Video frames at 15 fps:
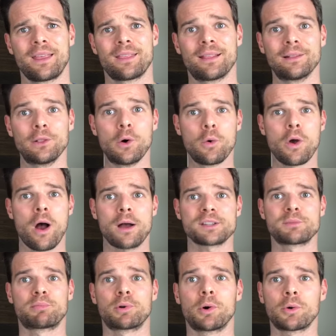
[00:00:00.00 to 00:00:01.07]
The
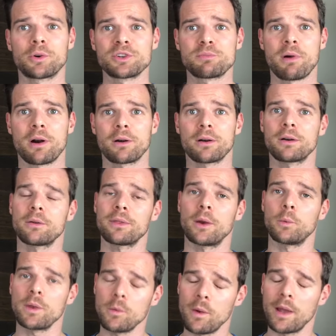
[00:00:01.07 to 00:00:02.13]
low-cost brokerage partner
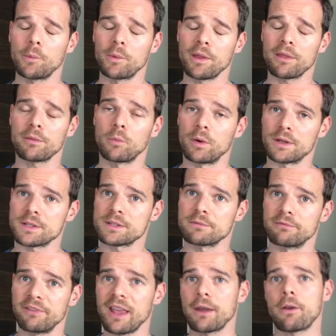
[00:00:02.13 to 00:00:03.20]
that we went with was
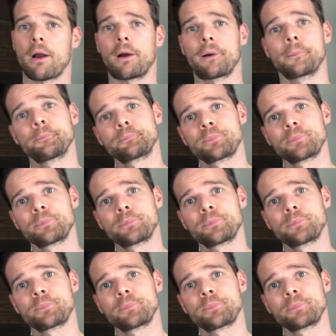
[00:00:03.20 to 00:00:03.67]
Vanguard.